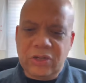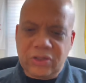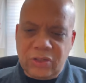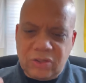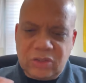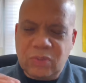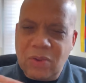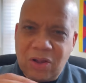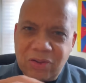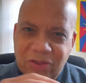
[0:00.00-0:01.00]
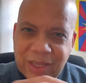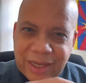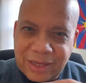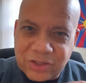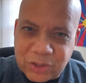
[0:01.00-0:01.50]
So small
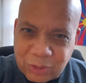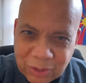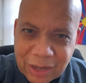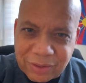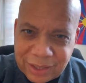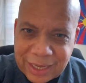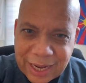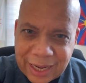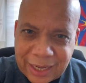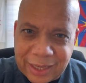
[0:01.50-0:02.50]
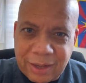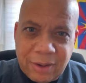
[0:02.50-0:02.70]
things throughout the day